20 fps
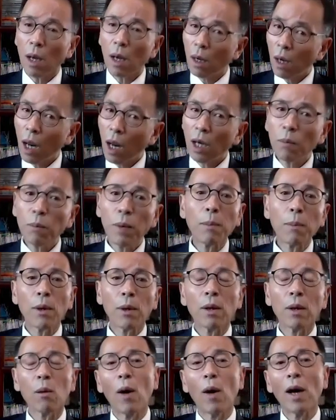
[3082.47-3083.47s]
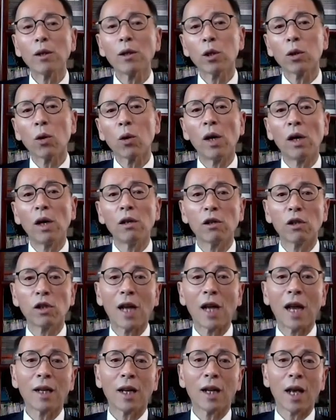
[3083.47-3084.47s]
There are a lot of people in the West don't
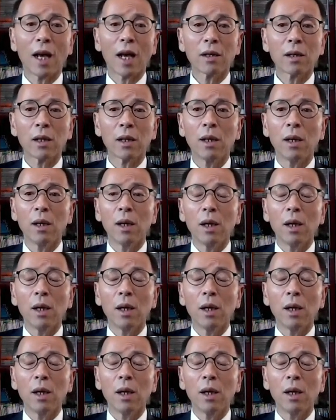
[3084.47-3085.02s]
understand yet.